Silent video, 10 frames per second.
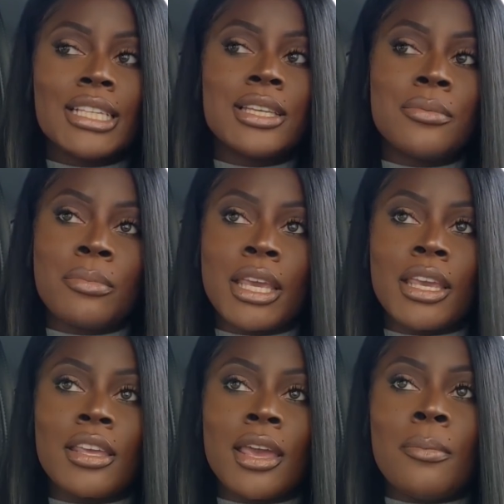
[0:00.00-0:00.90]
Is it
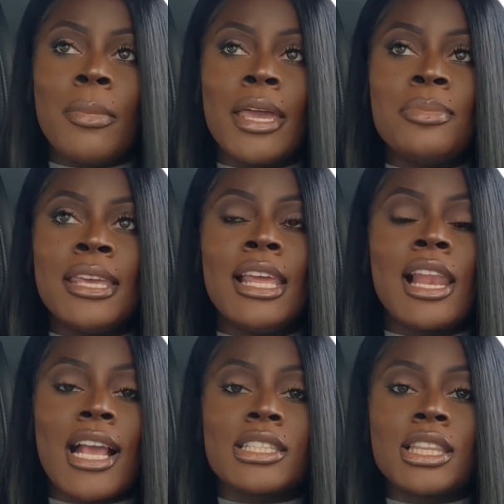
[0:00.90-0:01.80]
me? Maybe he
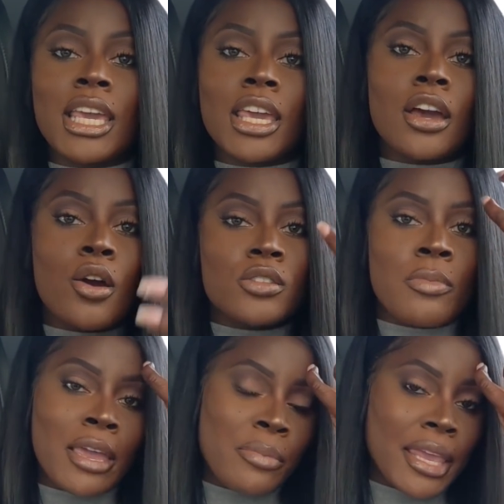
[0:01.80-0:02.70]
likes thick girls.
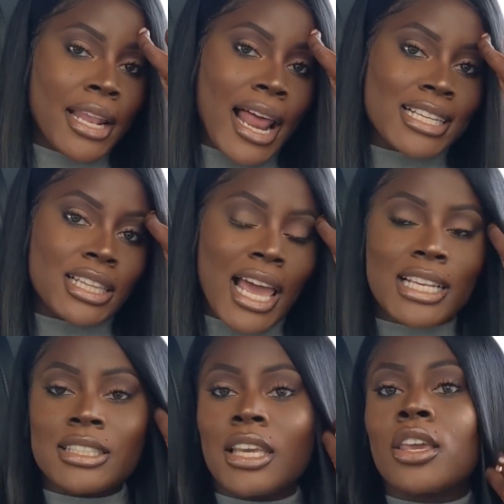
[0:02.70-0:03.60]
Maybe he likes
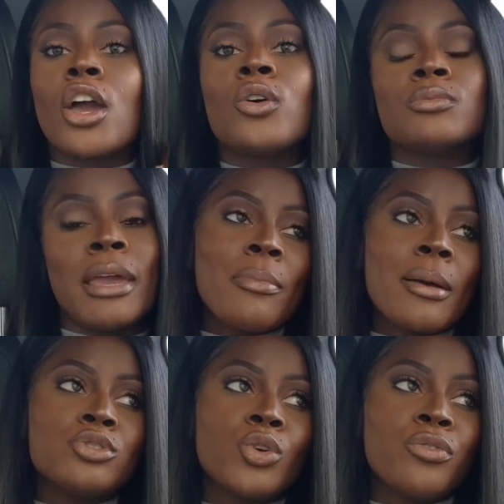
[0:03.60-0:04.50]
light-skinned girls. Maybe
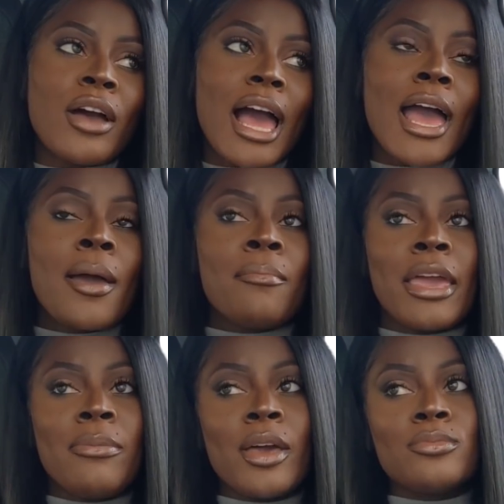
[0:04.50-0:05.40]
I'm too fat.
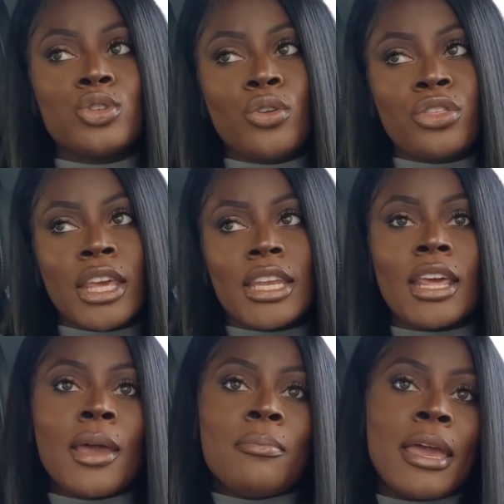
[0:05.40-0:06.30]
Maybe I'm too
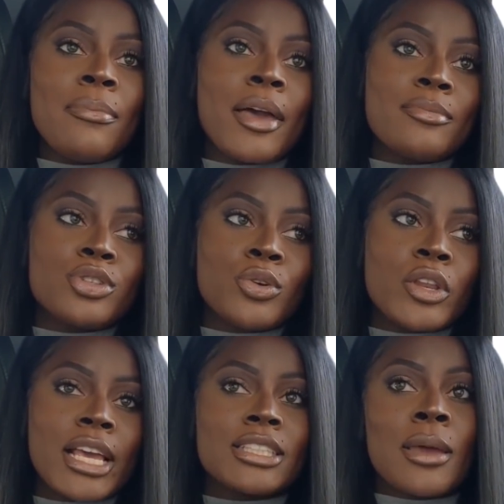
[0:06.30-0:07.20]
thin. Maybe I'm too
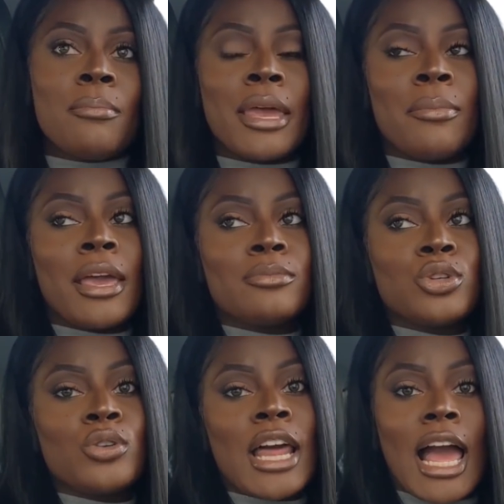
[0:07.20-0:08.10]
this. Maybe I'm
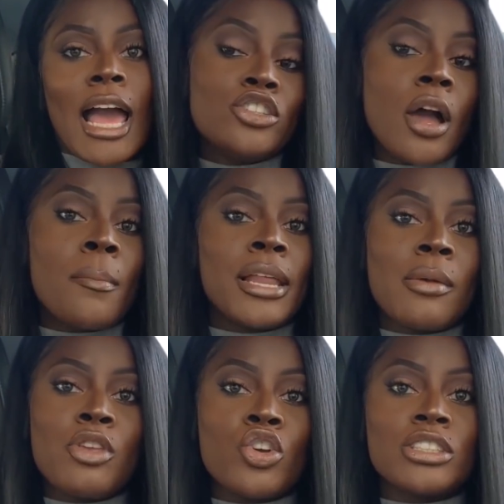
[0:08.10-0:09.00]
too that. And you start
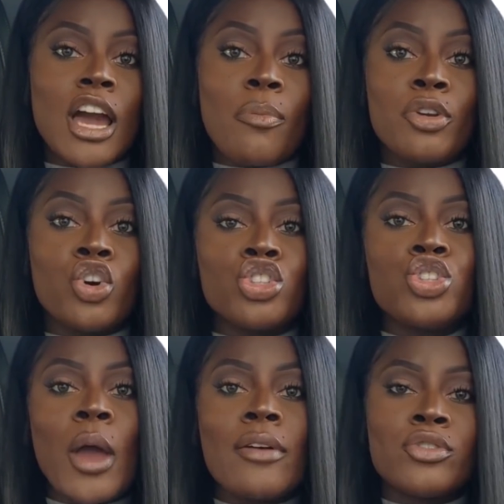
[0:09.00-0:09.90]
blaming yourself because
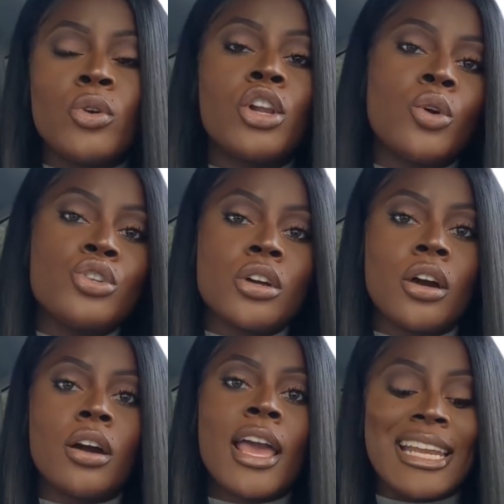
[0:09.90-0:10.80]
you have no
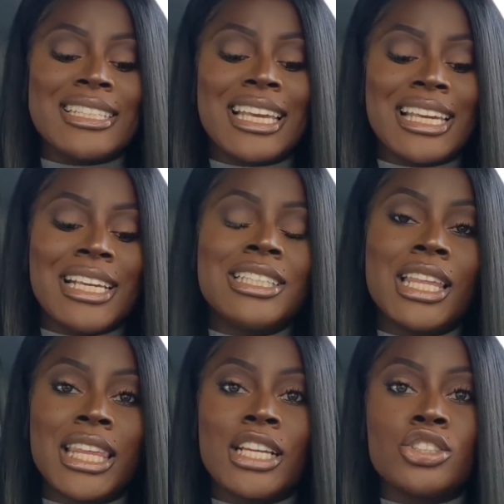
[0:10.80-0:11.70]
closure. And it's an easy
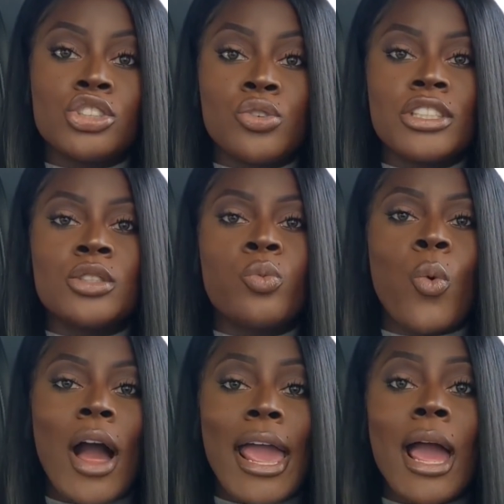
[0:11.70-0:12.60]
thing to do. This is
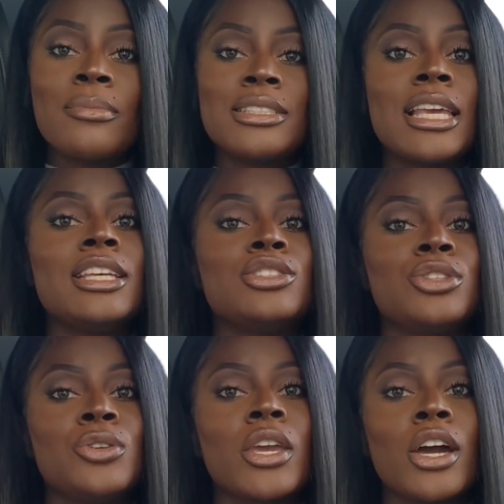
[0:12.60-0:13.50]
why I'm saying
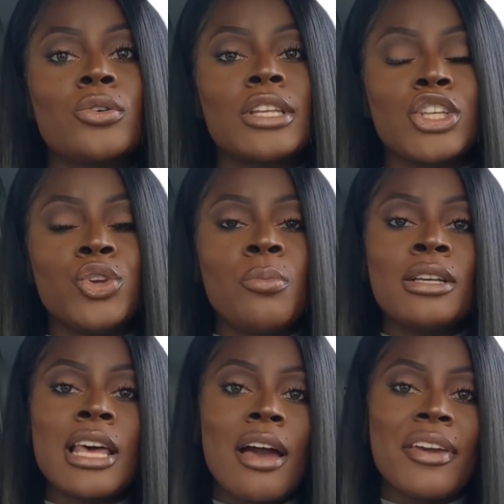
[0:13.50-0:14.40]
to you girls that you
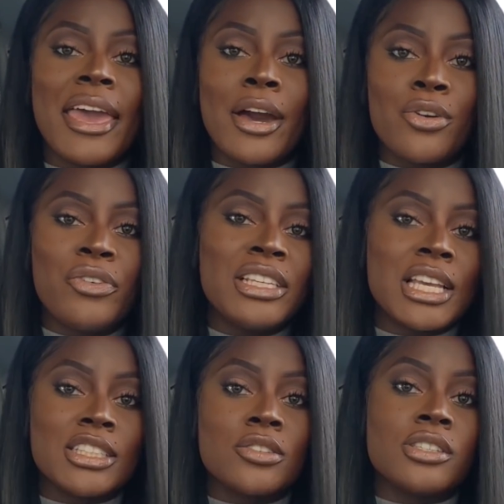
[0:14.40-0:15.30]
must have a healthy
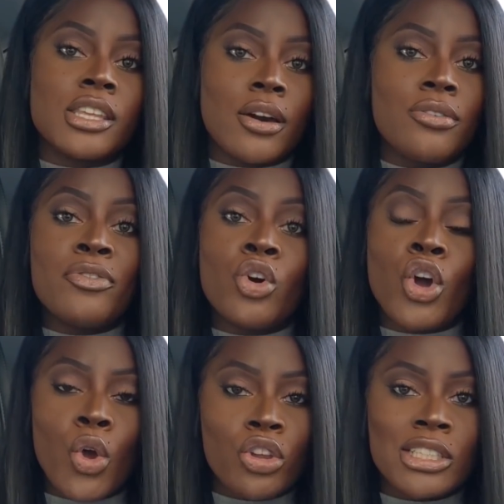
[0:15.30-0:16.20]
sense of self before
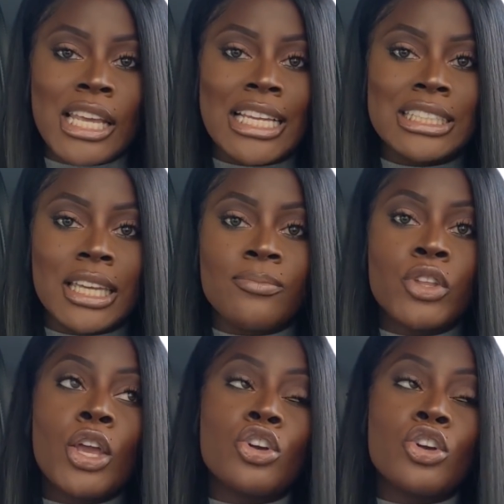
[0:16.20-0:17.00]
going on dating.